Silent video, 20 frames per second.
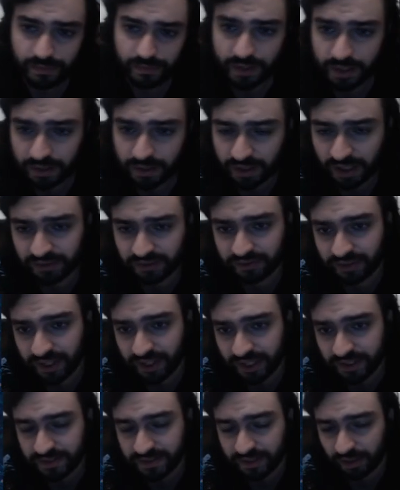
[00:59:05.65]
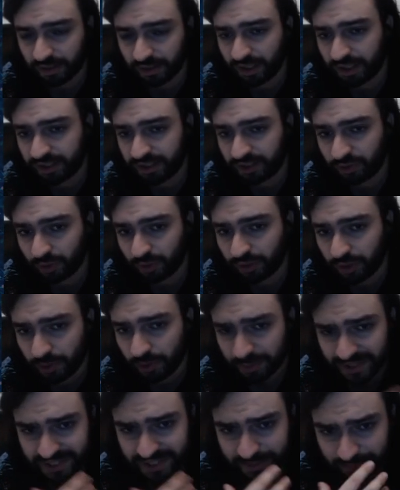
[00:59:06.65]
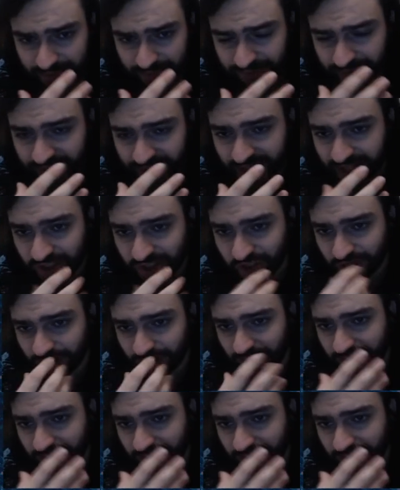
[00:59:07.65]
not trades are likely to occur, but simplification